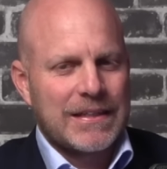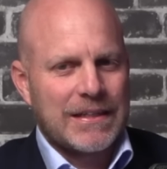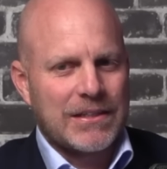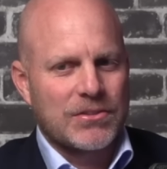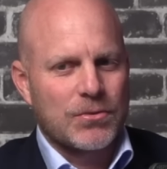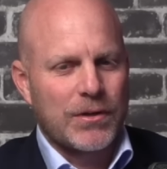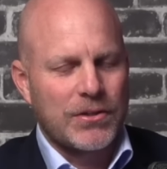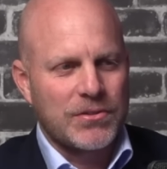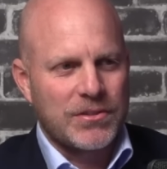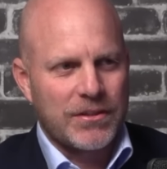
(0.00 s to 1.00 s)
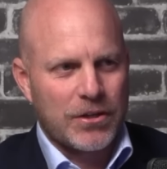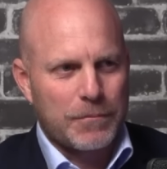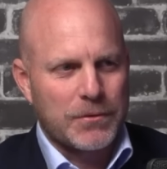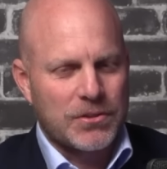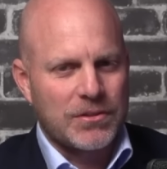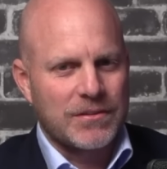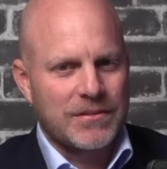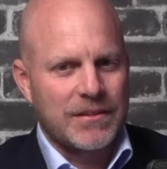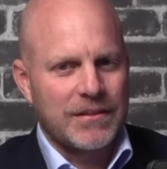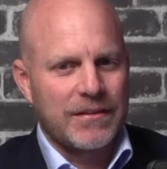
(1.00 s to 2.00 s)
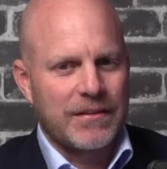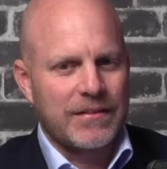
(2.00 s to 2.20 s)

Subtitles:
is when you see that opportunity,